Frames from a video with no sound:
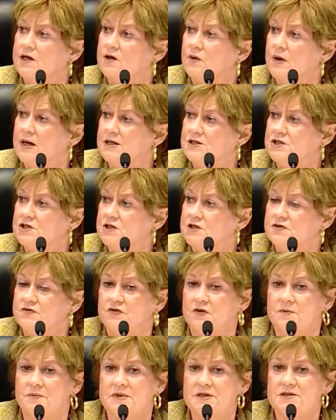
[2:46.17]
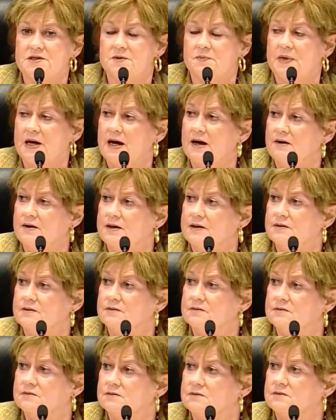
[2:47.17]
Any questions for Mr.
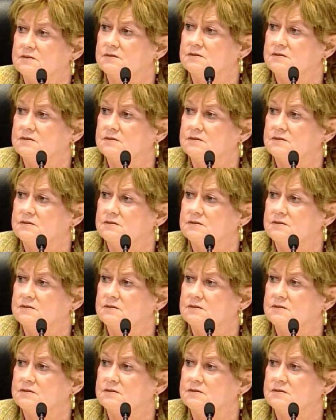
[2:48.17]
Barron?